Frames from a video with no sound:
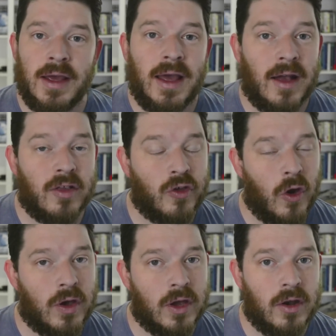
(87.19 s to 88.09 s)
A
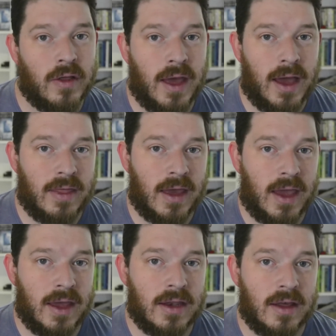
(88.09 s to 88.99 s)
token, on the other
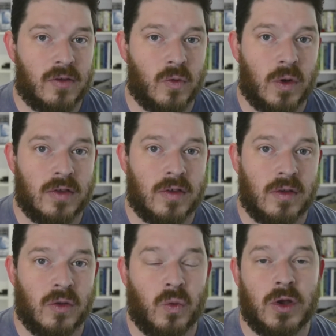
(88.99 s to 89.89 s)
hand, is what
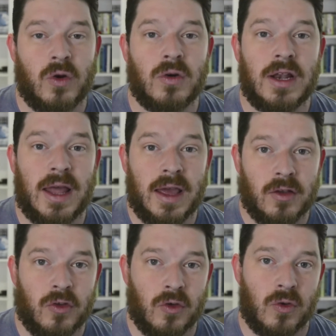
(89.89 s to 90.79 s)
we call a layer
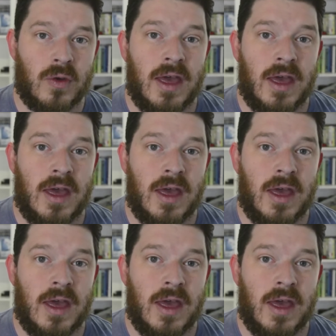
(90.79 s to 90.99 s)
two.